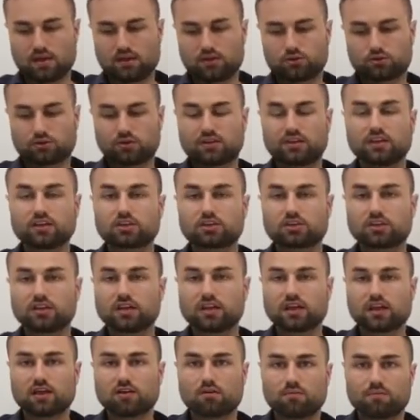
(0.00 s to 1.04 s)

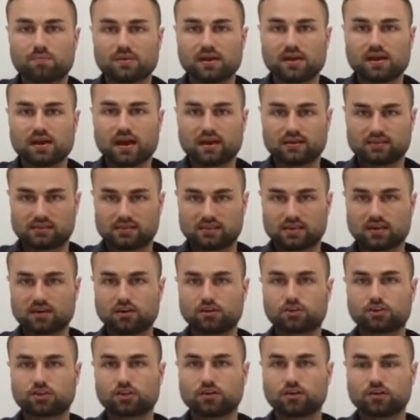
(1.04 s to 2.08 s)
traditionally it would be a
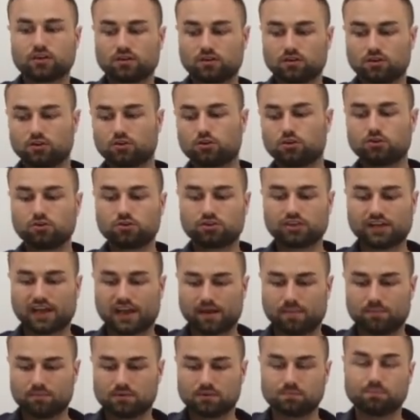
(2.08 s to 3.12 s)
signature to
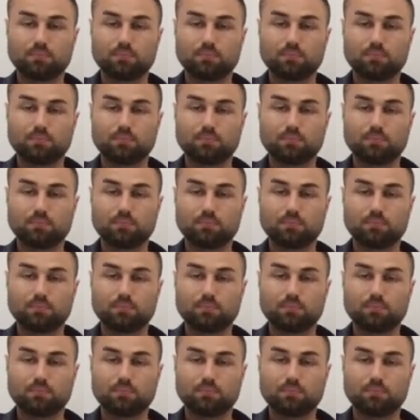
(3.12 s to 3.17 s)
James,